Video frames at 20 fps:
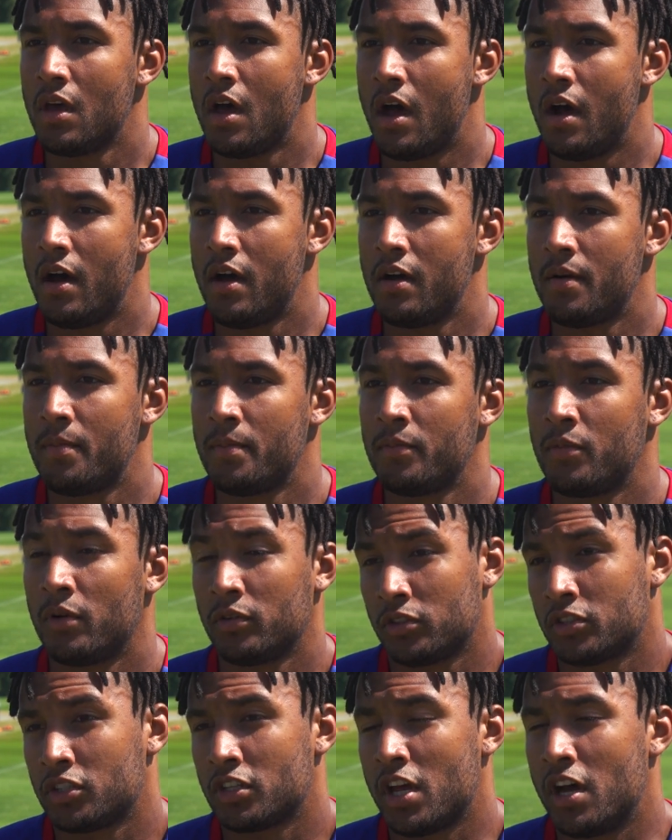
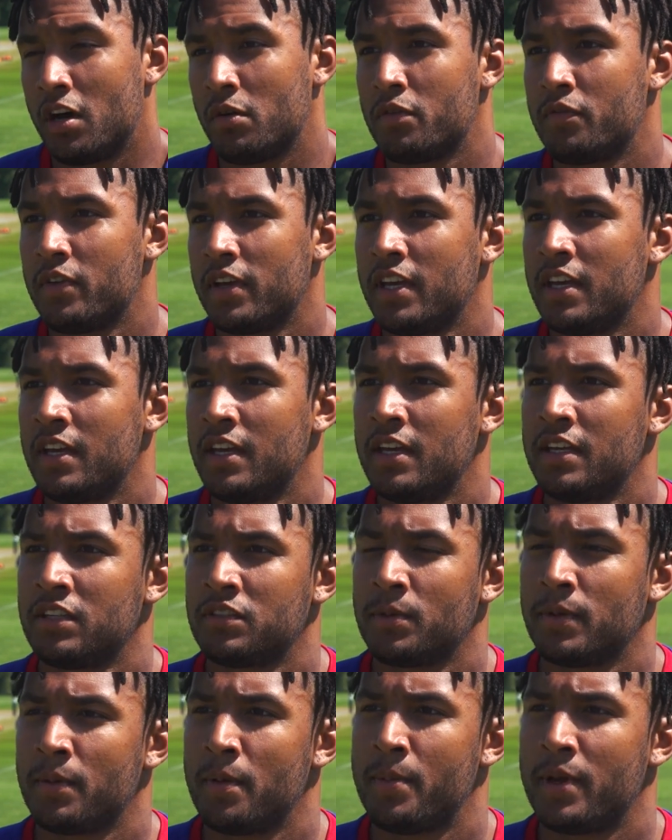Well, to start with, it
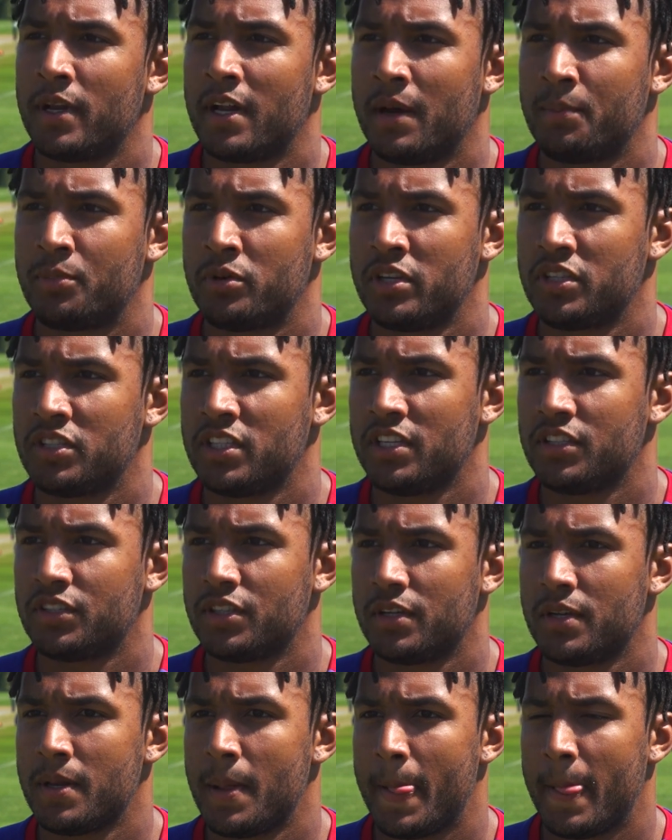is a bit like
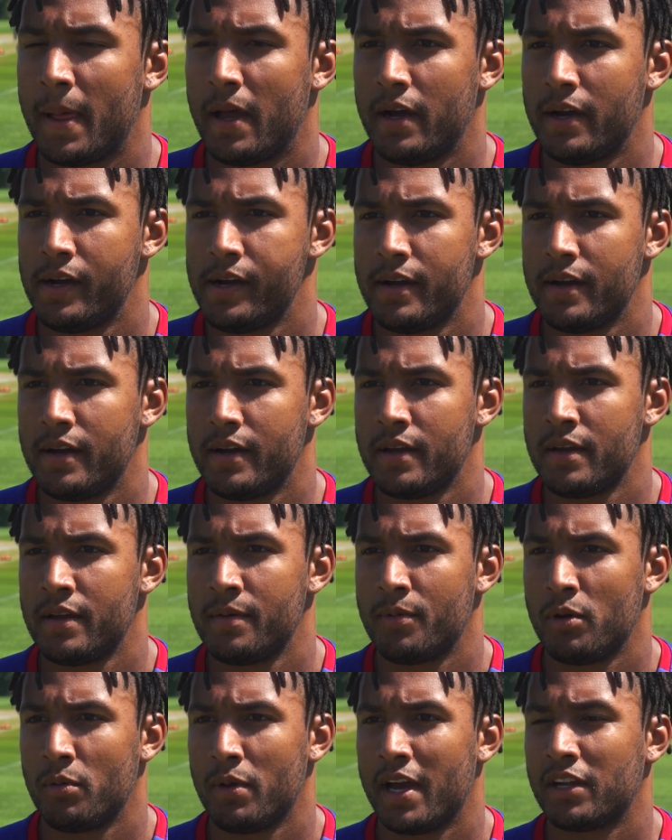pre-season,
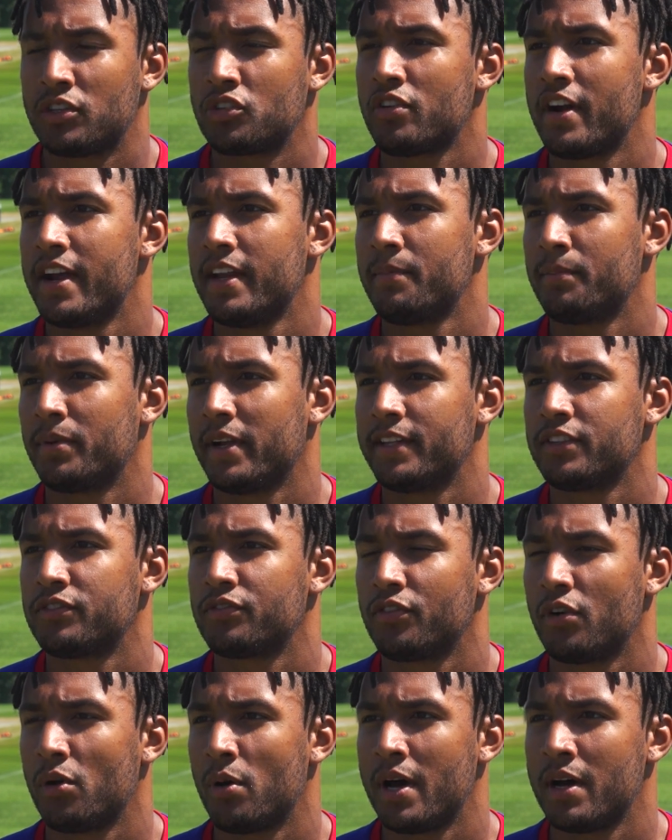but we had training plans
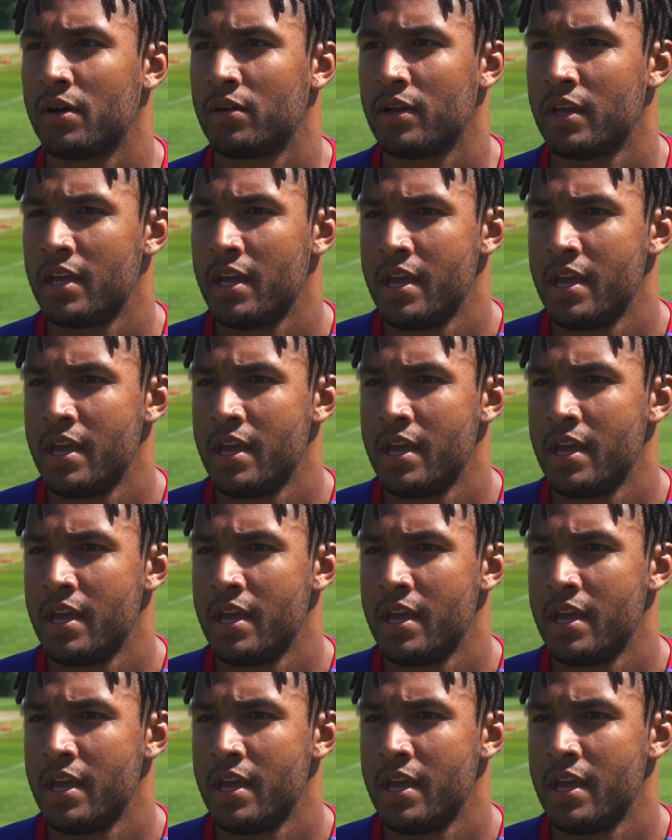throughout.